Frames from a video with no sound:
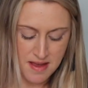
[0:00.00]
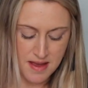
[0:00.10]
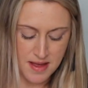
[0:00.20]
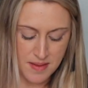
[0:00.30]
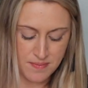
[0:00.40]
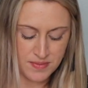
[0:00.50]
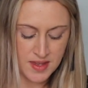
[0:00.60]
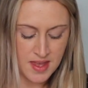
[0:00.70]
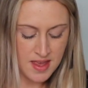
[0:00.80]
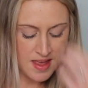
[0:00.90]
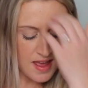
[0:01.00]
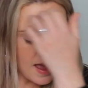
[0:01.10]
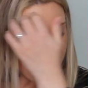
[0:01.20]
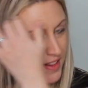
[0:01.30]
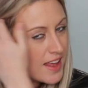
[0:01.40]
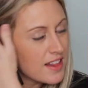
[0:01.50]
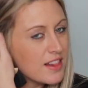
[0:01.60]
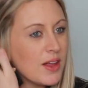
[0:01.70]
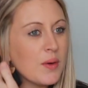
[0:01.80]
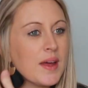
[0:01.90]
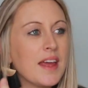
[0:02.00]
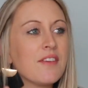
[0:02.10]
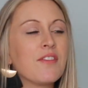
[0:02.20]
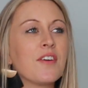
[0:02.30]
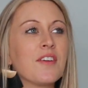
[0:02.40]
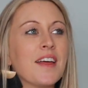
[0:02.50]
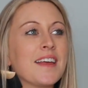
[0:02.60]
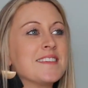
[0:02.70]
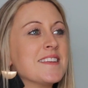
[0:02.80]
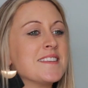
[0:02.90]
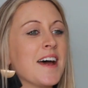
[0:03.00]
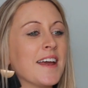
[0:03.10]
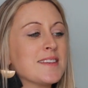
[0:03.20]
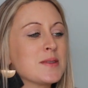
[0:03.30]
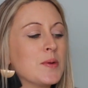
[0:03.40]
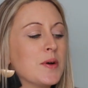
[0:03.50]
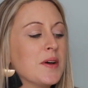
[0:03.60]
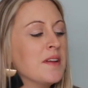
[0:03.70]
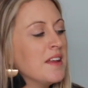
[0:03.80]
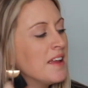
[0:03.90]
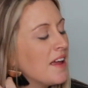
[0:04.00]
I've liked Chloe since high school.